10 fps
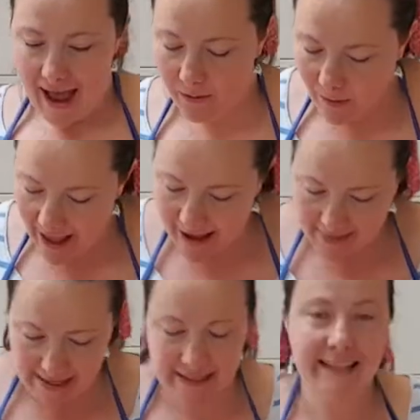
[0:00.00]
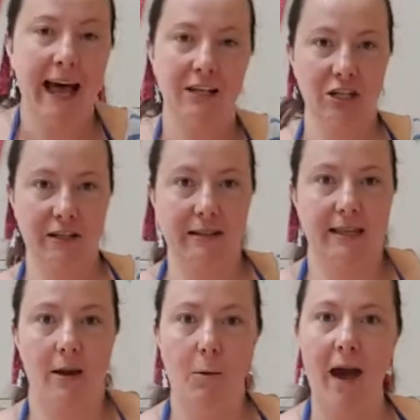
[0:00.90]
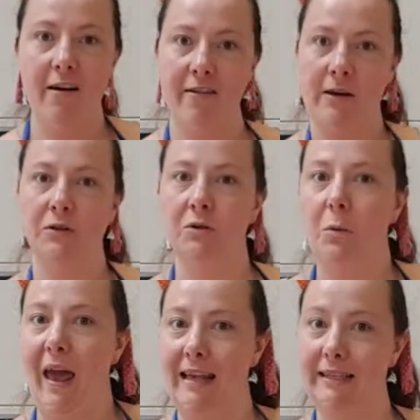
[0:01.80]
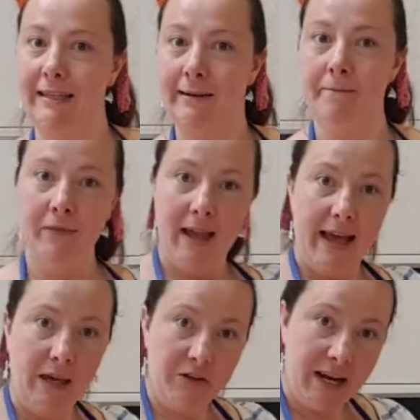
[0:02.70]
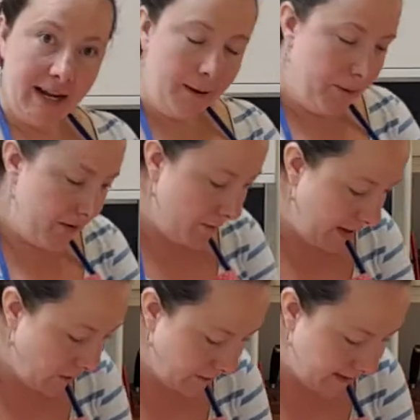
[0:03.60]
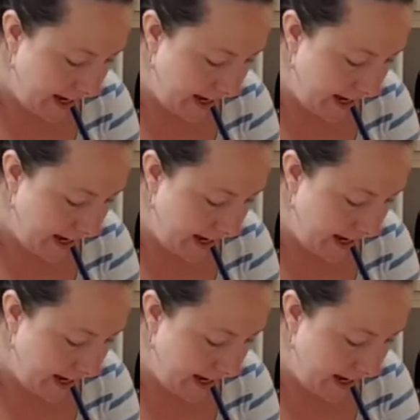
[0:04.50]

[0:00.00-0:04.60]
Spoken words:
And we have these satchels that you wear around your waist, and you gently put them in your